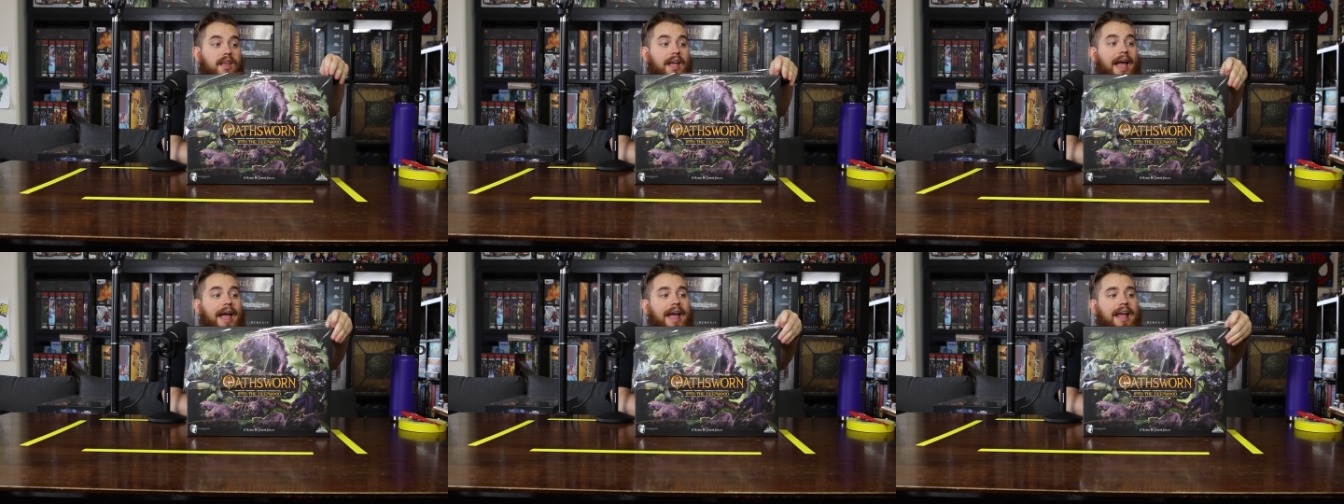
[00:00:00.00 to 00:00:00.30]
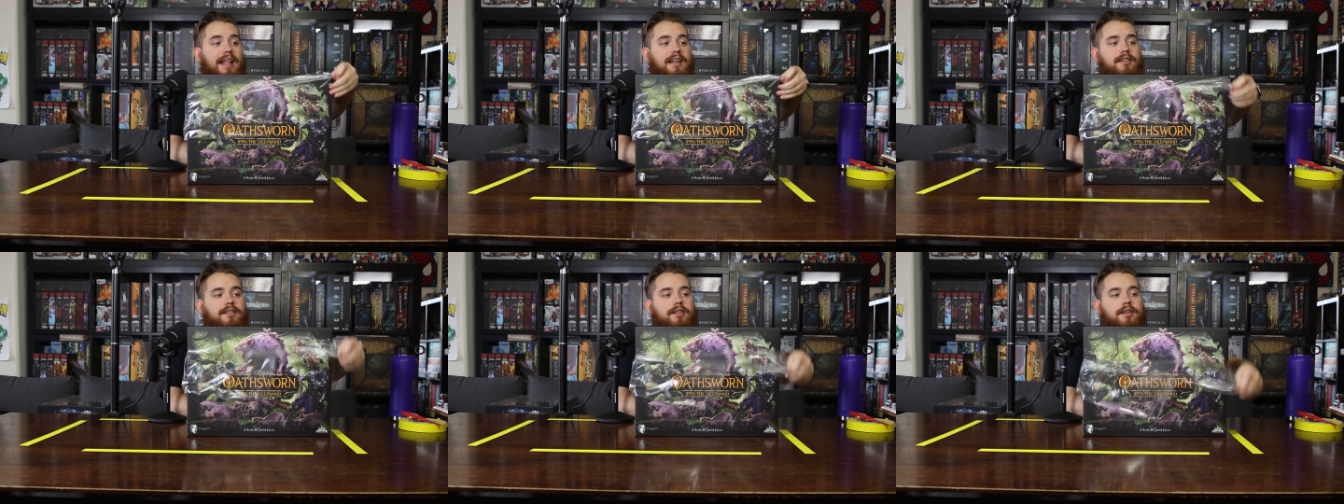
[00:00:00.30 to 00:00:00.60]

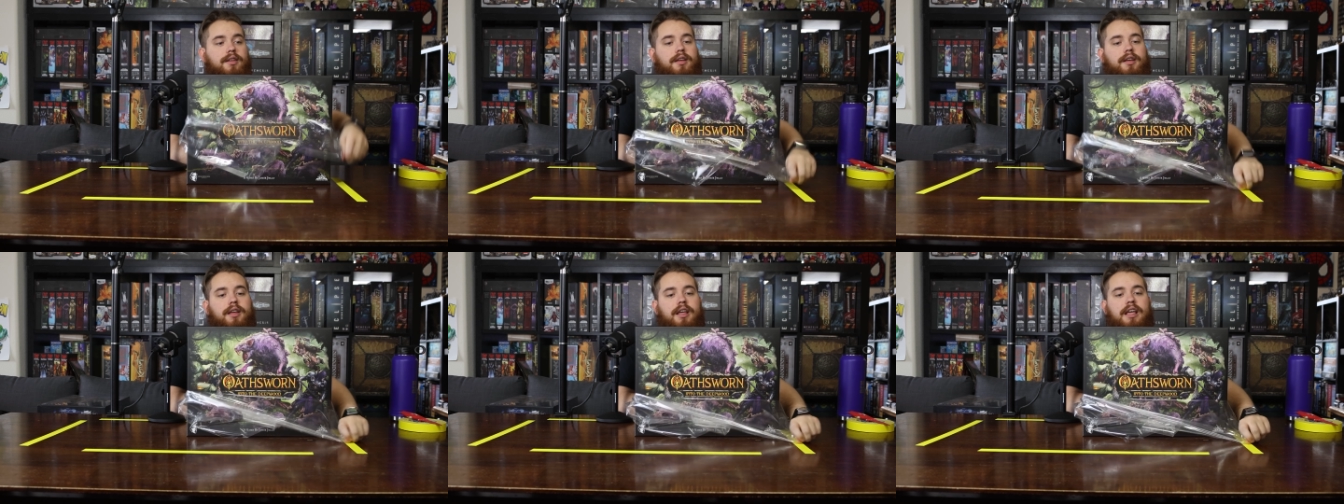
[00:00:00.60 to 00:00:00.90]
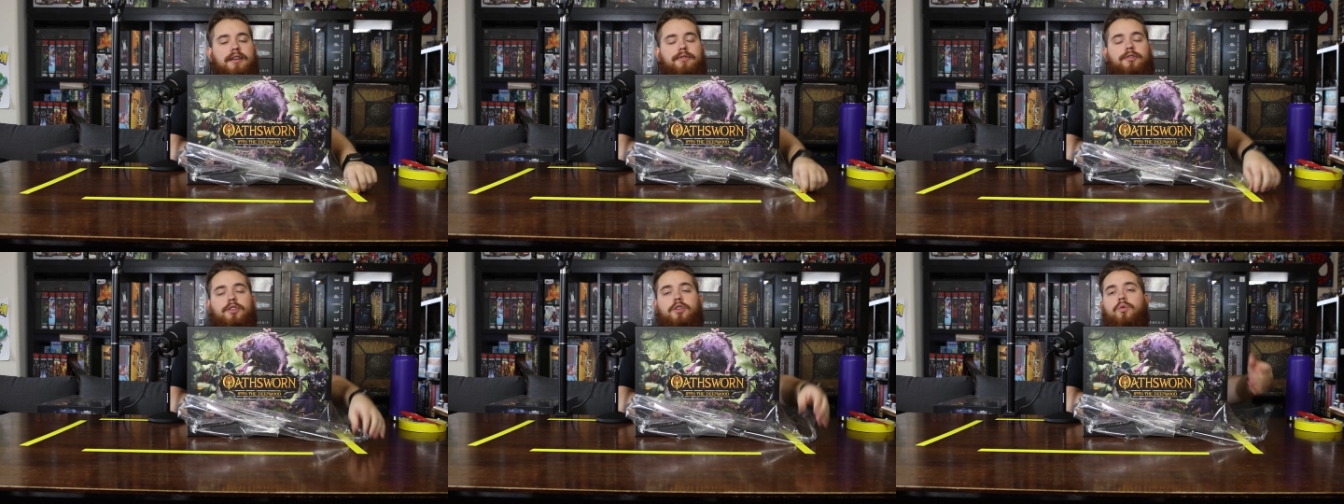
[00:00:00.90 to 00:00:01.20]
And
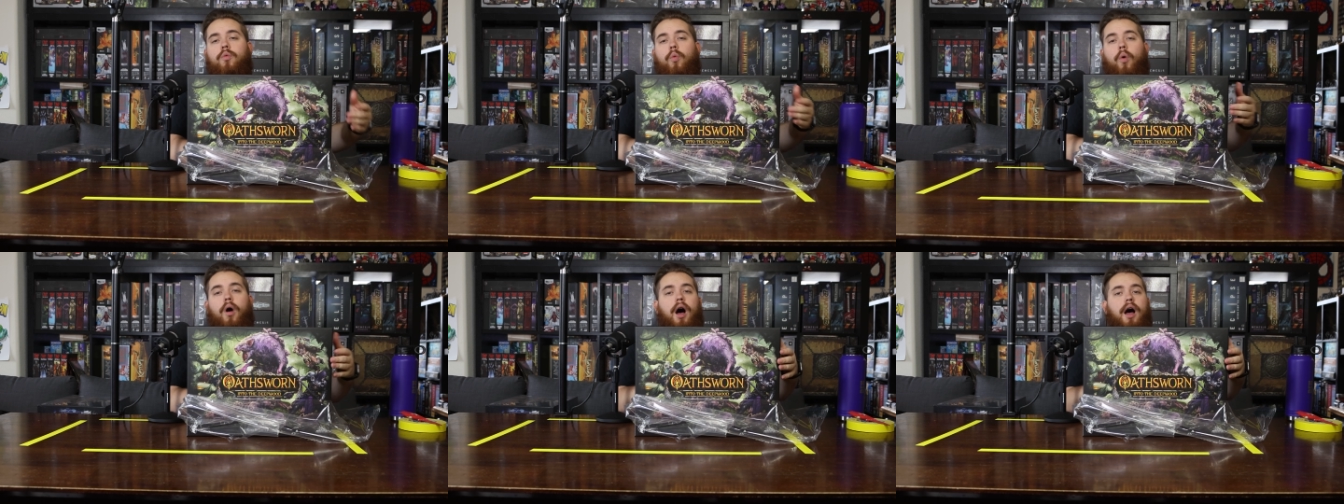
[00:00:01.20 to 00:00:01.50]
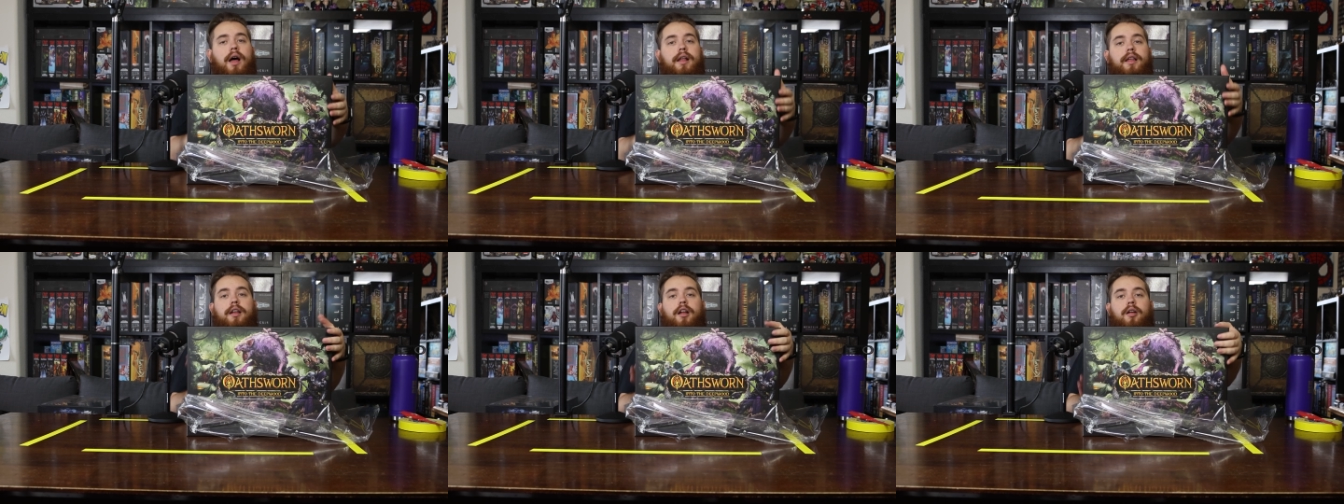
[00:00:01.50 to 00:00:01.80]
if you
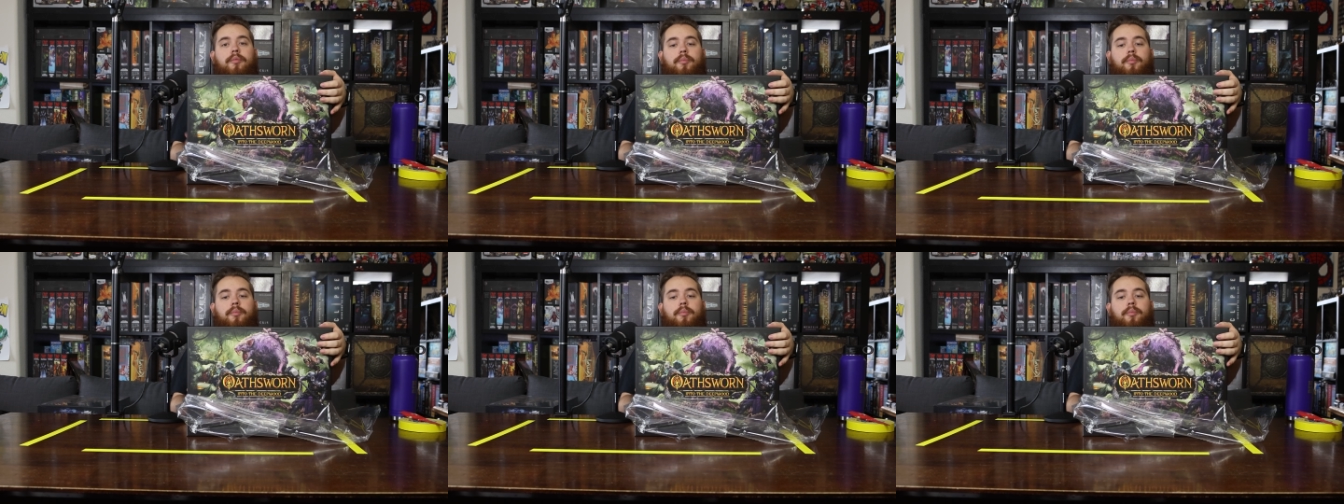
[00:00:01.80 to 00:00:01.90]
want an